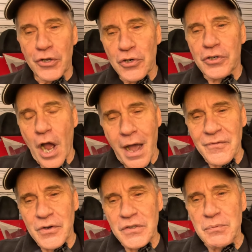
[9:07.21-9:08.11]
Your
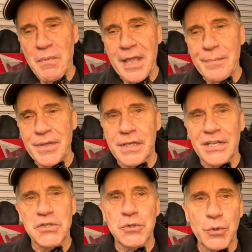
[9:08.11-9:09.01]
confidence may be
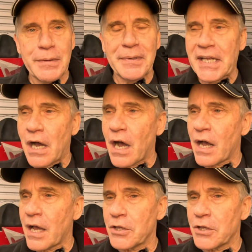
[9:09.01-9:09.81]
extremely high.